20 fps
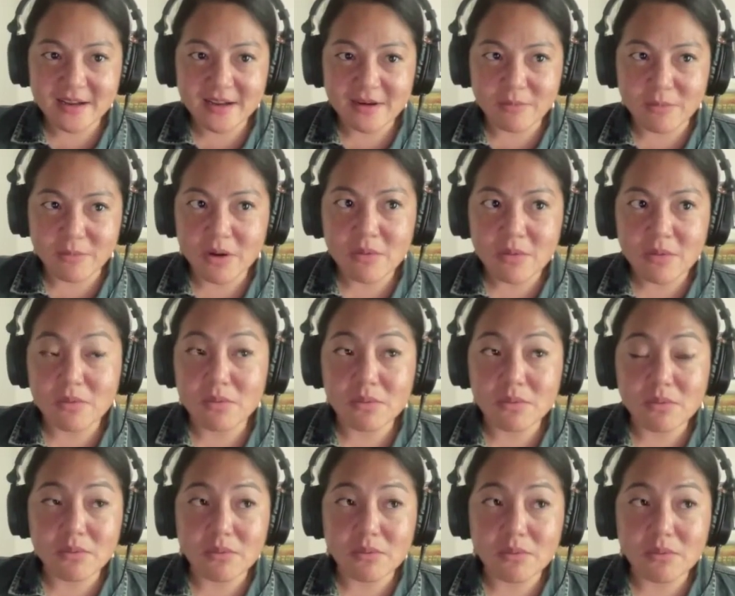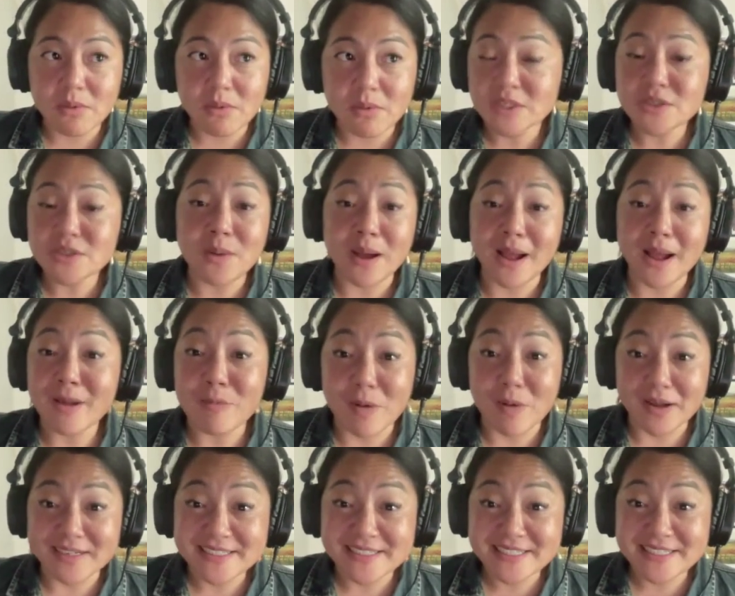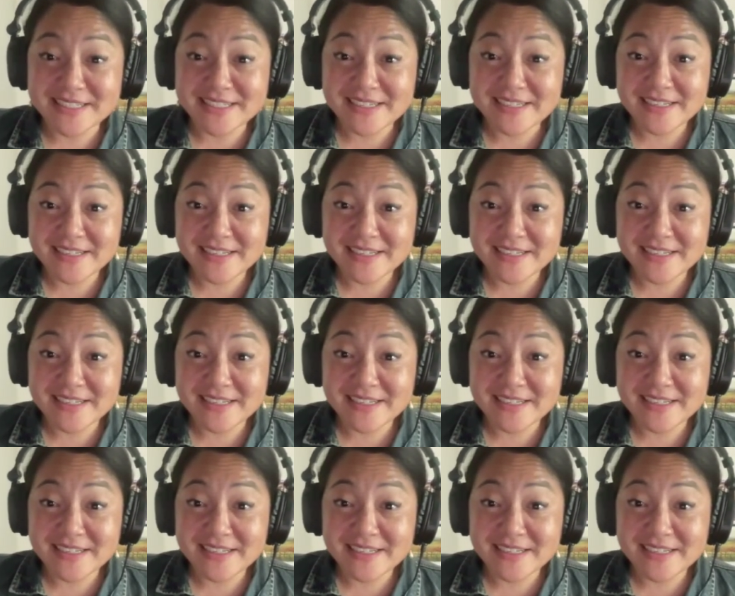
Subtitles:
whoa, what do I want?